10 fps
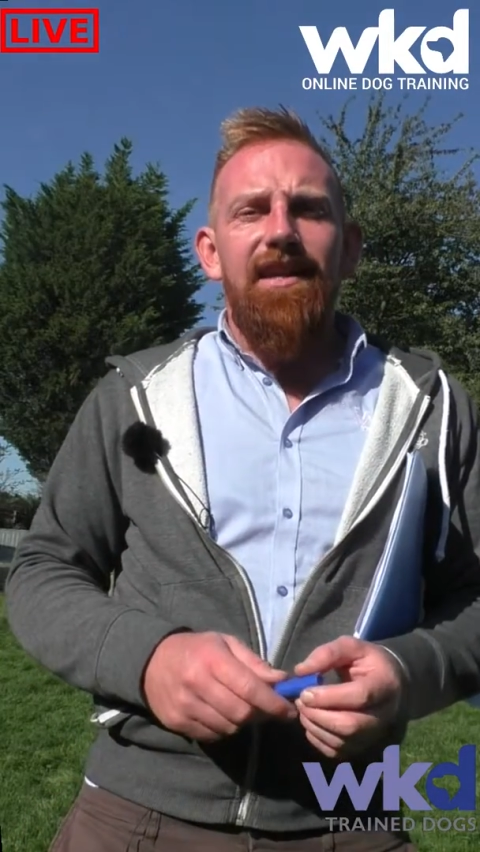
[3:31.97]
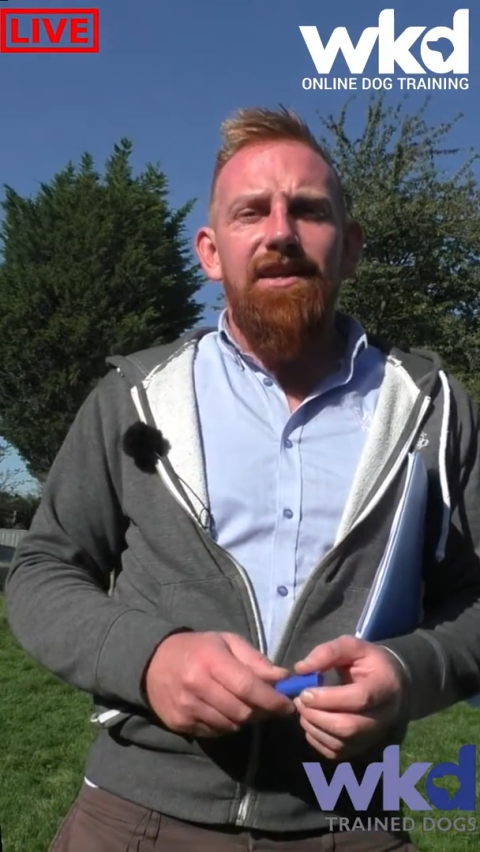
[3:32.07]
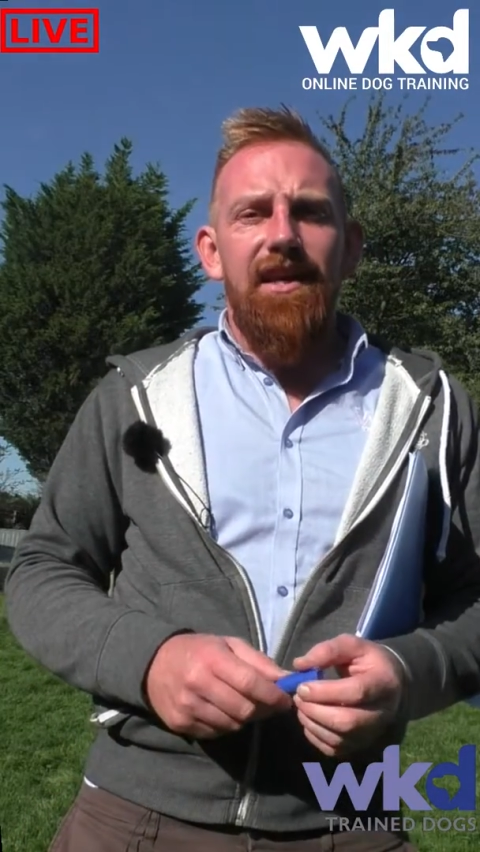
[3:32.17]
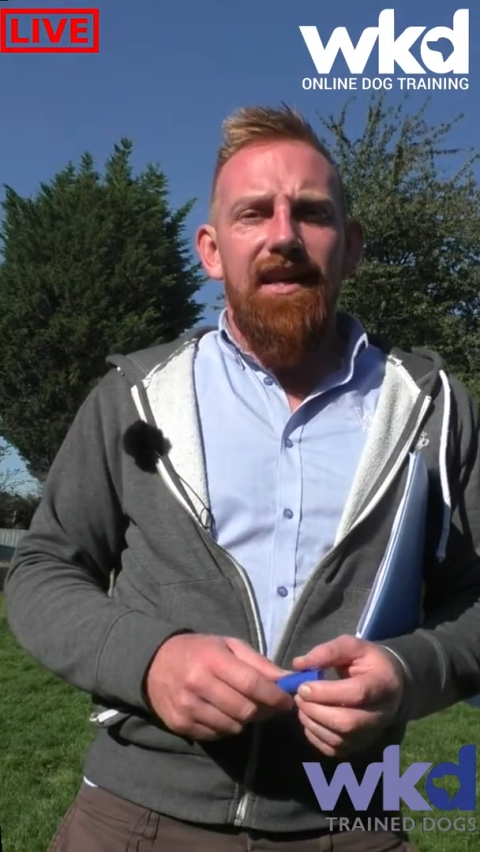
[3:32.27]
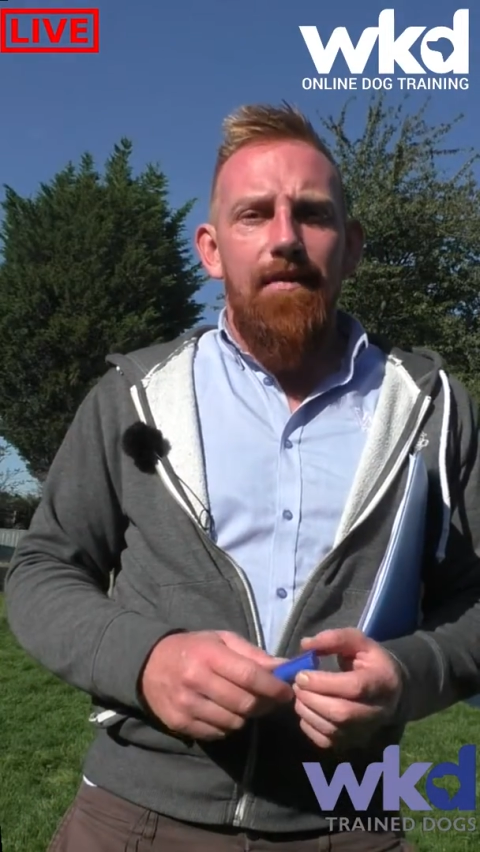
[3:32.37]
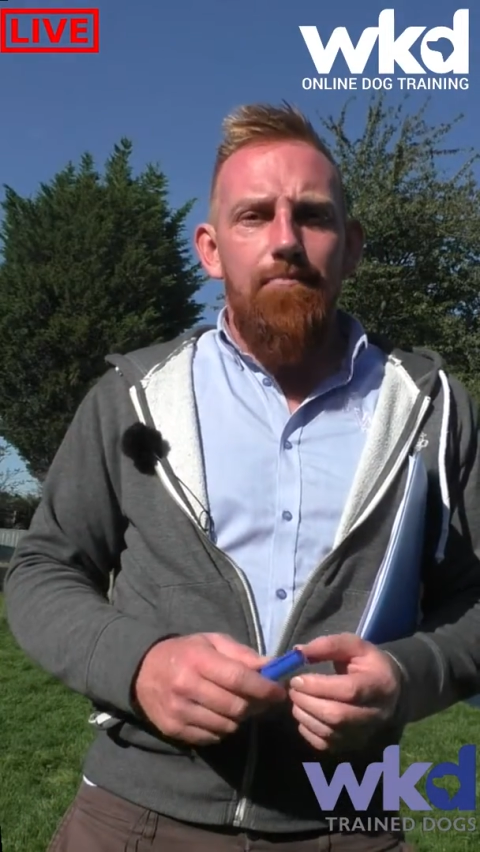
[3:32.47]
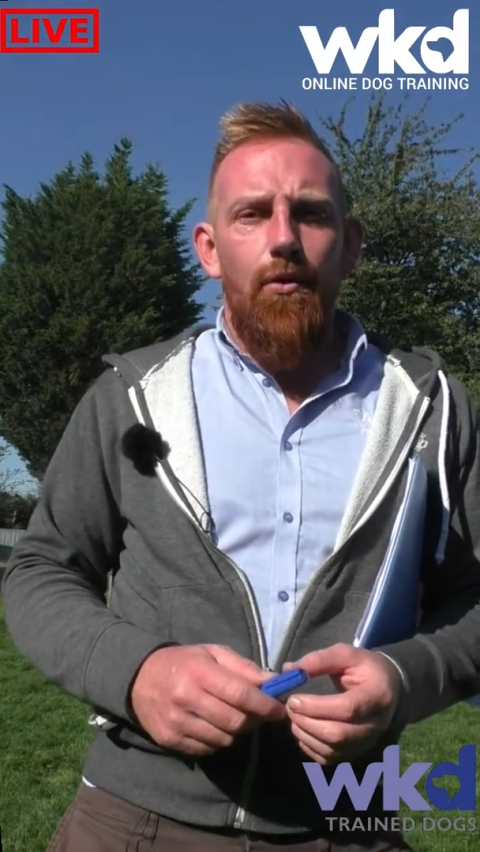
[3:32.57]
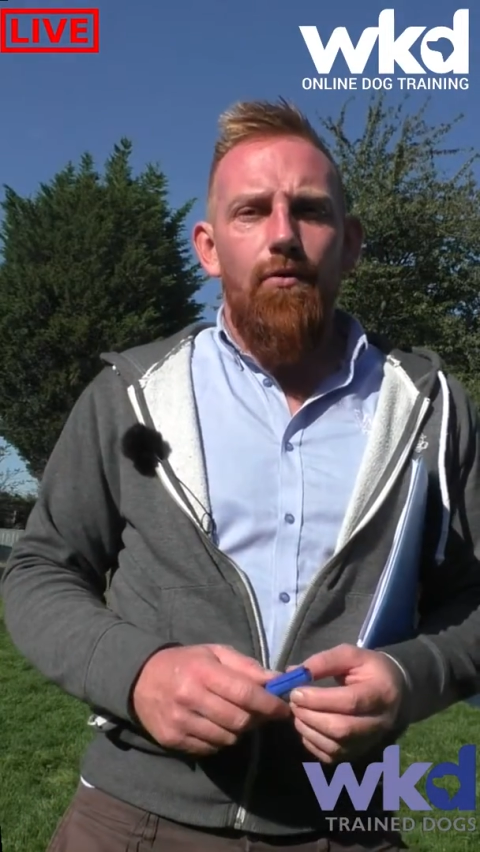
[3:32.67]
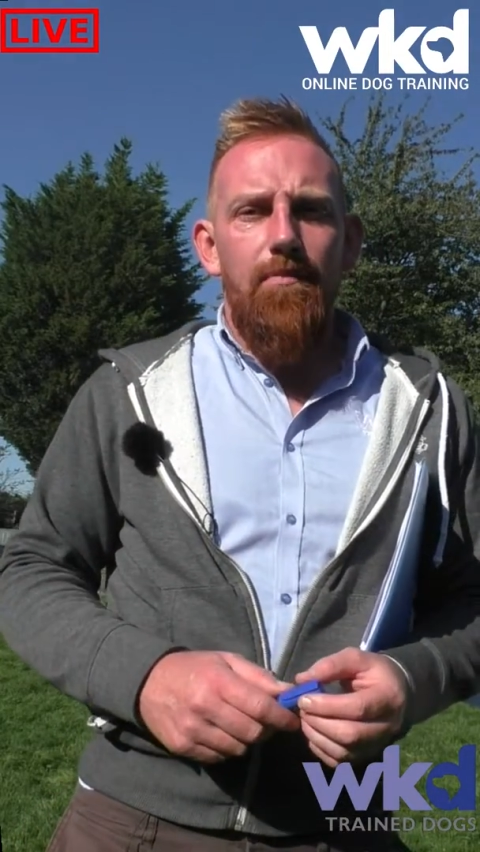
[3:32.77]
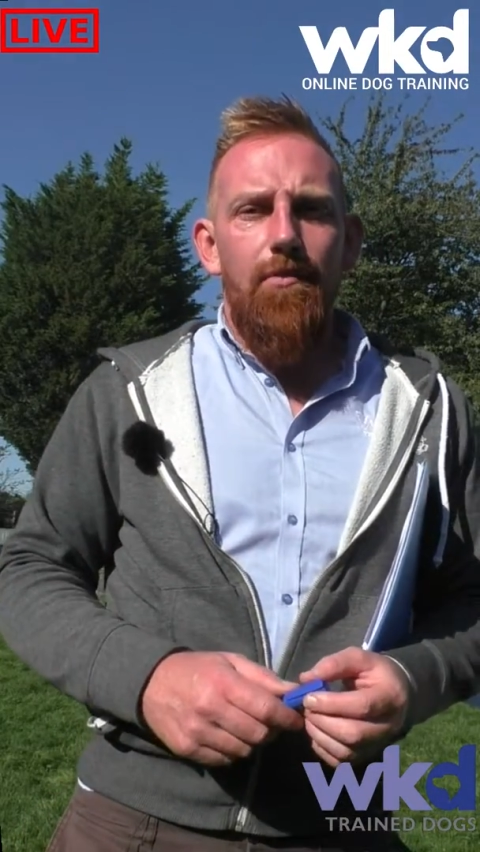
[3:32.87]
then you're going to get
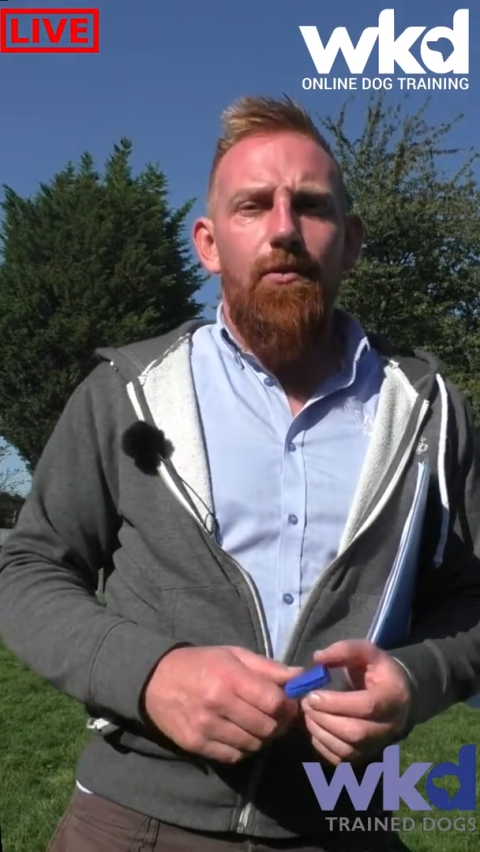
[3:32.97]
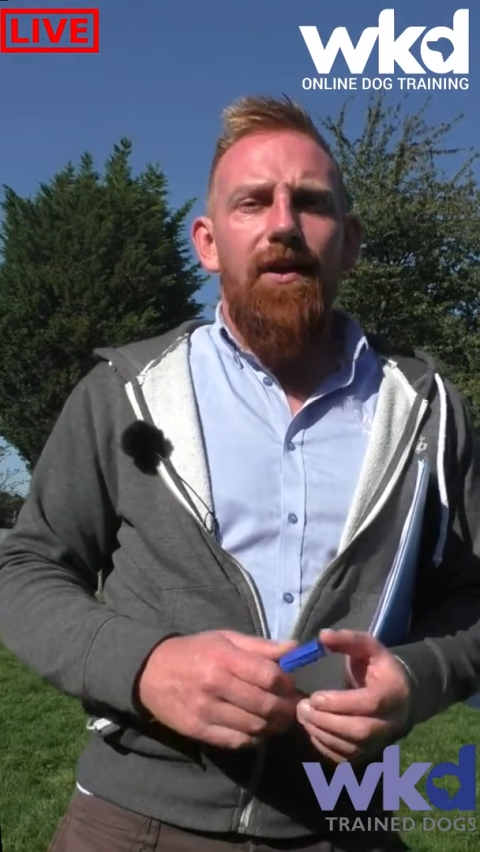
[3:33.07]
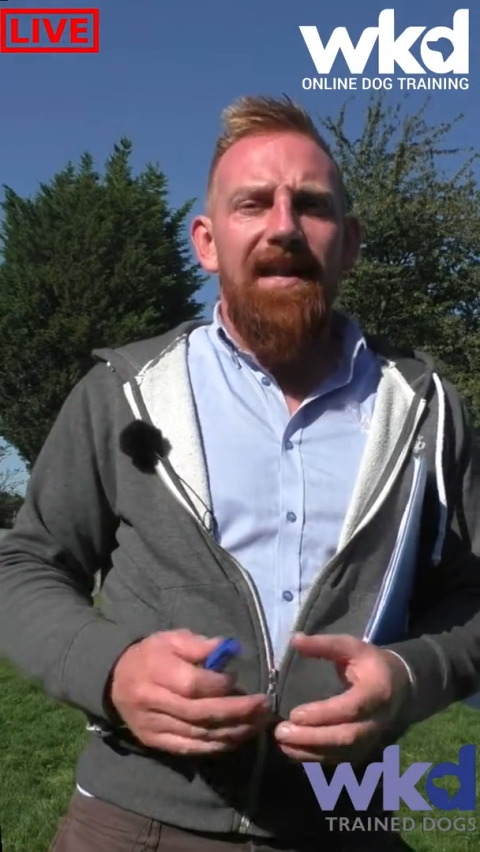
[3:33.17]
more and more